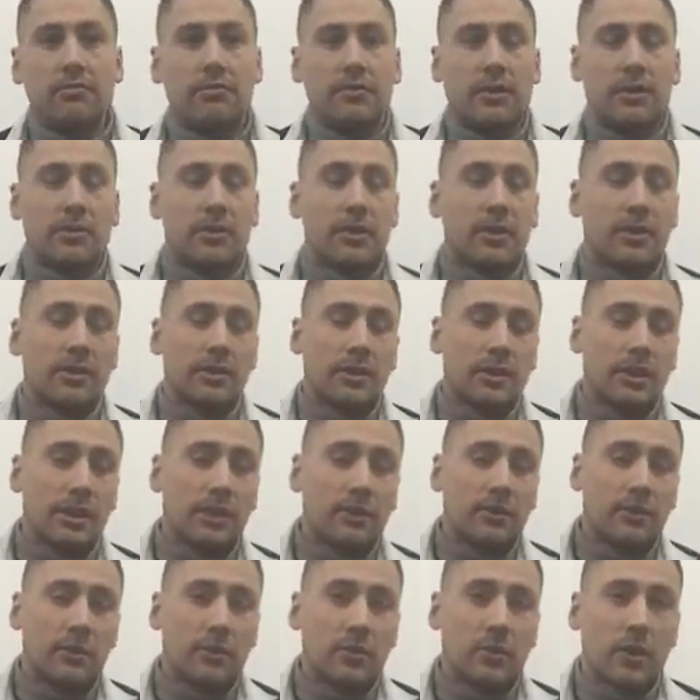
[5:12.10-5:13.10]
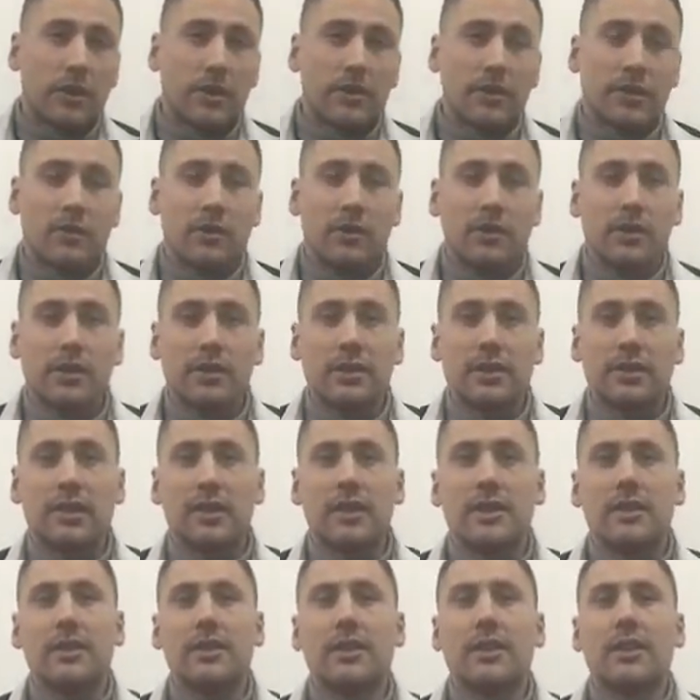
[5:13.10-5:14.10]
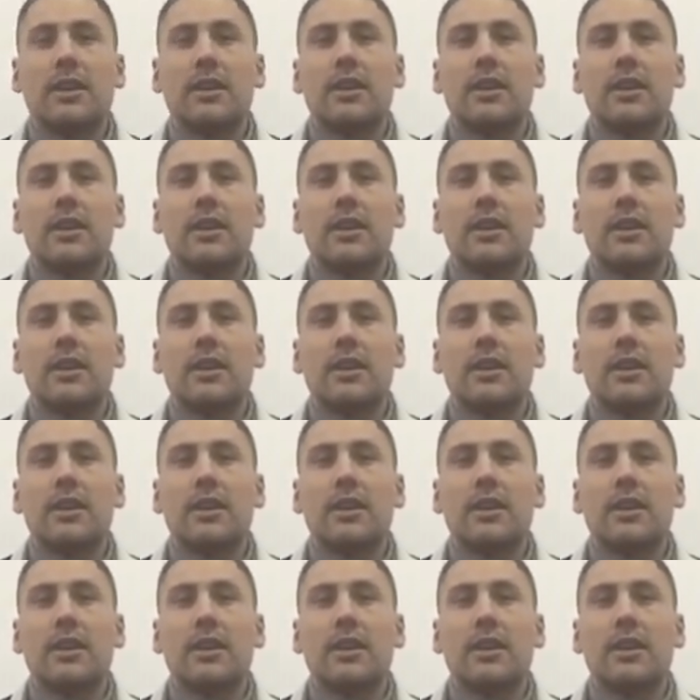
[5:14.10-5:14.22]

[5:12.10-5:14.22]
People don't sleep as well as they once did.